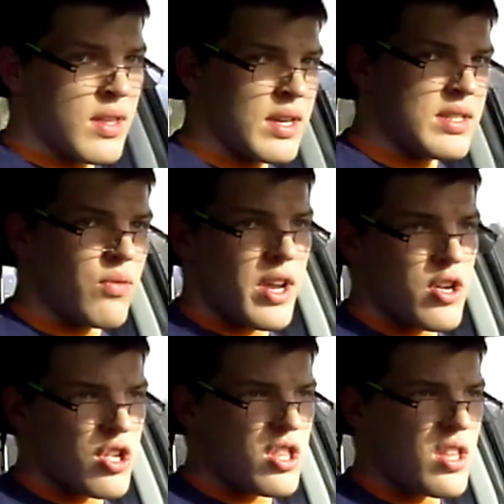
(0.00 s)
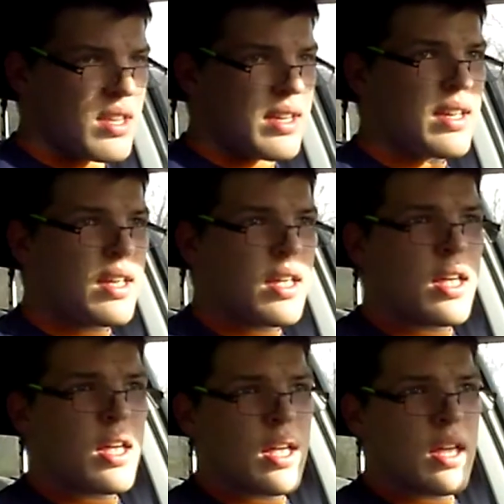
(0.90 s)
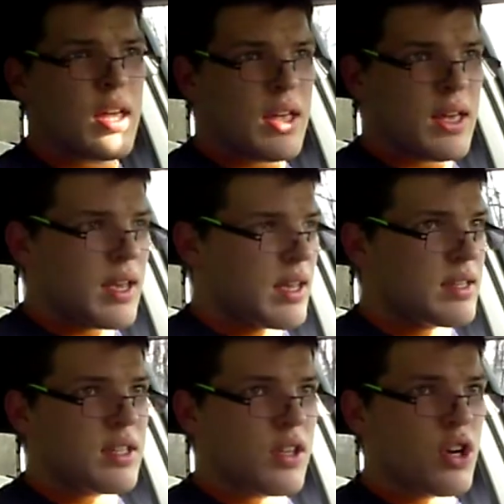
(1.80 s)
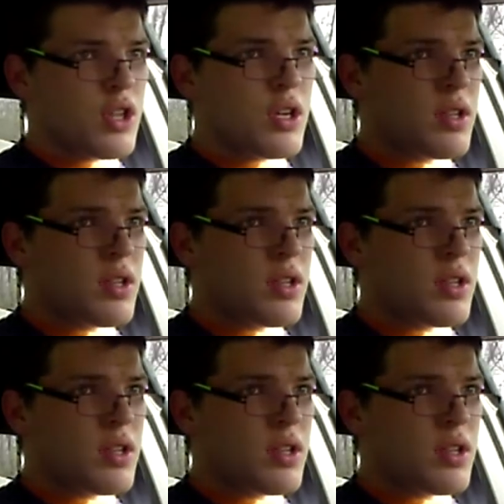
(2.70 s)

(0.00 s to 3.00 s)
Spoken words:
Acceleration. Is it good?